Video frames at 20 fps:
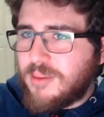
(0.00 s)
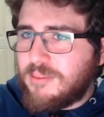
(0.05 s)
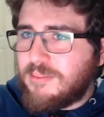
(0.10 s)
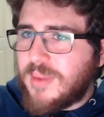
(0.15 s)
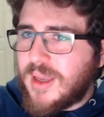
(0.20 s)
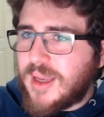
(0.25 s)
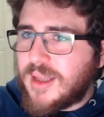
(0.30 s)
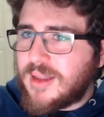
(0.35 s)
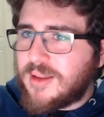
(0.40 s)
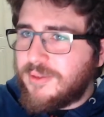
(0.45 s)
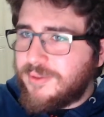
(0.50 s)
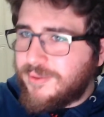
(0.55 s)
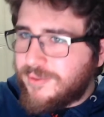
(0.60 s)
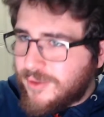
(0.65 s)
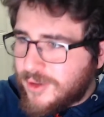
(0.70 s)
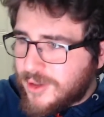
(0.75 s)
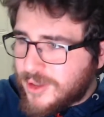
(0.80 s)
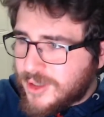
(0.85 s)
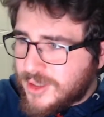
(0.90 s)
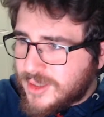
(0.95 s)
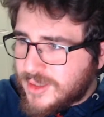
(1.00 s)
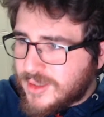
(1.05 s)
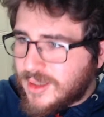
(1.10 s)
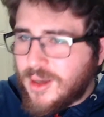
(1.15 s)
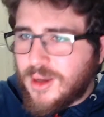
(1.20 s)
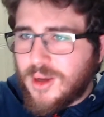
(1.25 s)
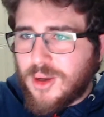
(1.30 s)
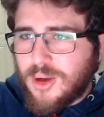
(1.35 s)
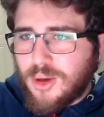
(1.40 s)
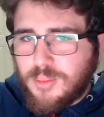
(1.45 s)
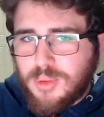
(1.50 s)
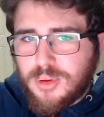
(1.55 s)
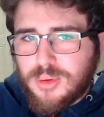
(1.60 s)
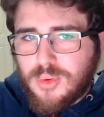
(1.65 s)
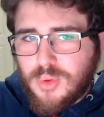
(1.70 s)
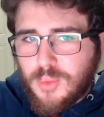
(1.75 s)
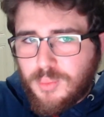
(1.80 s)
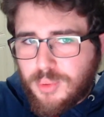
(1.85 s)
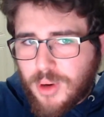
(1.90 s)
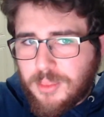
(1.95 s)
being the first
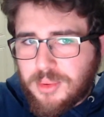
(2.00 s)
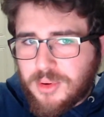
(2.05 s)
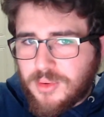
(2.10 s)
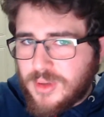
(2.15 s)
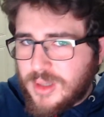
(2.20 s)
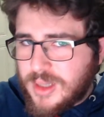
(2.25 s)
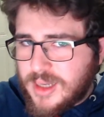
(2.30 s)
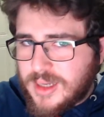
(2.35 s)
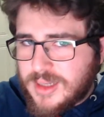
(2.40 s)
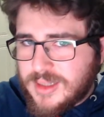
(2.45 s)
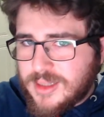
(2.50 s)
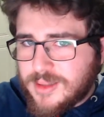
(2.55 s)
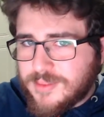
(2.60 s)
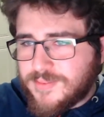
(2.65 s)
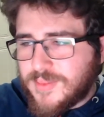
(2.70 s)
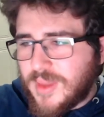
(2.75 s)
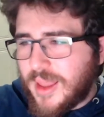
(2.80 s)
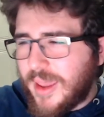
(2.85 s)
Ubuntu proper release,